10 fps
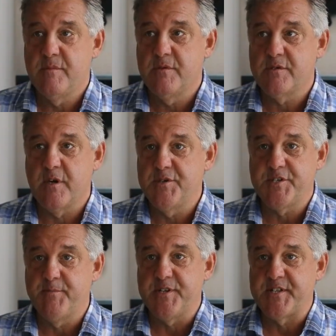So as
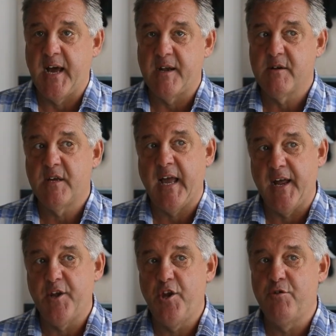simple as that.
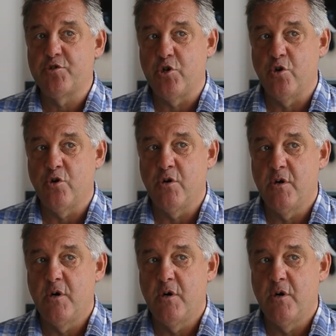Can you tour